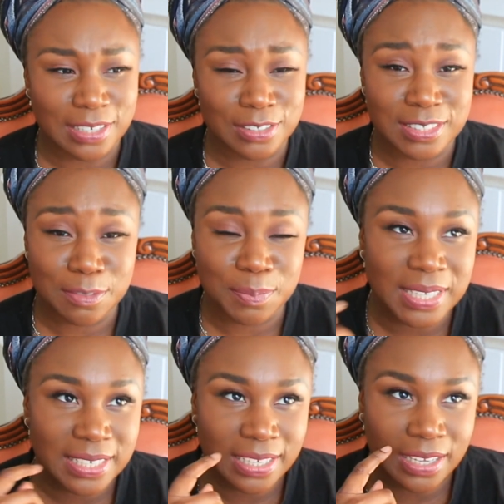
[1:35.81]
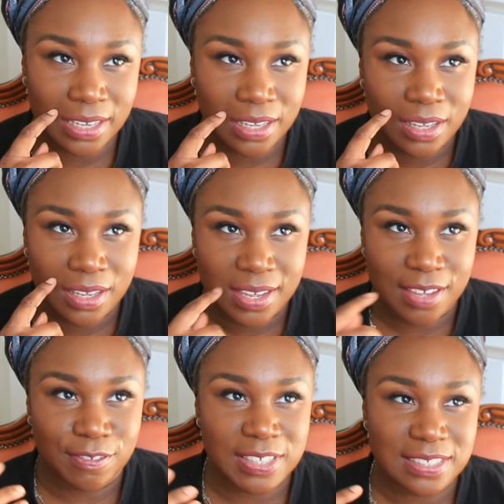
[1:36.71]
Now, typically,
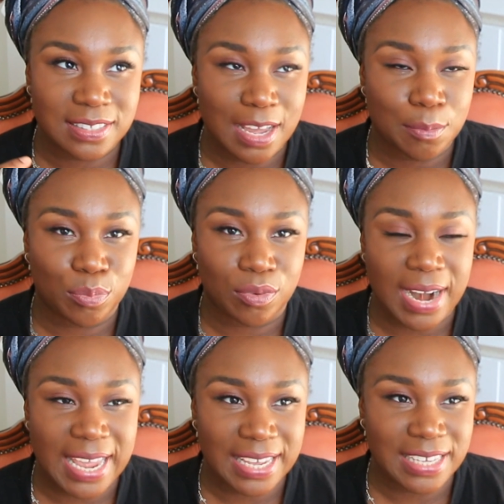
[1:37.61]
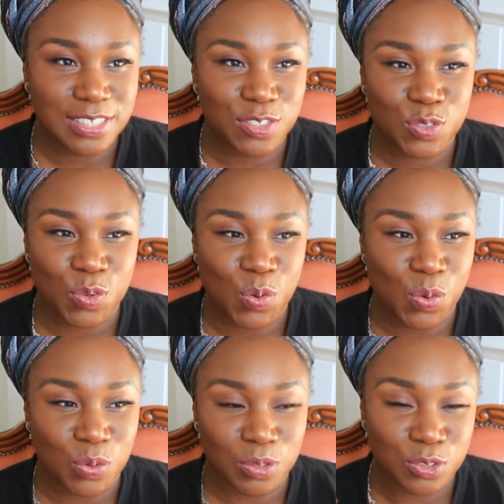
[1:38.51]
if it's like braids
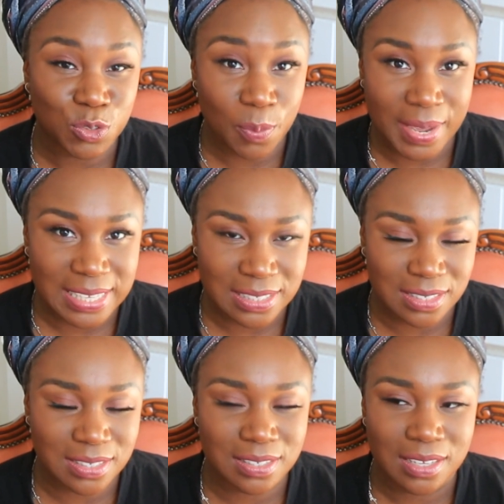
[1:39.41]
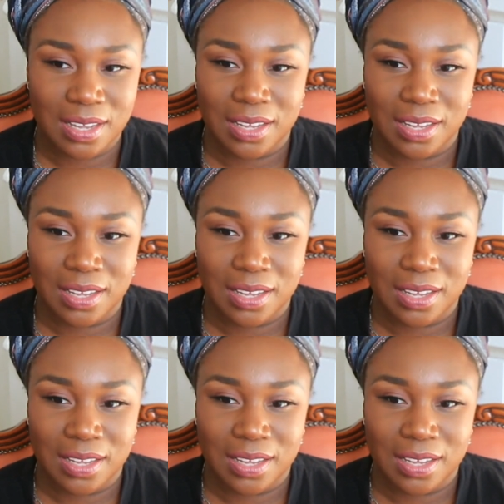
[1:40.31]
or twists,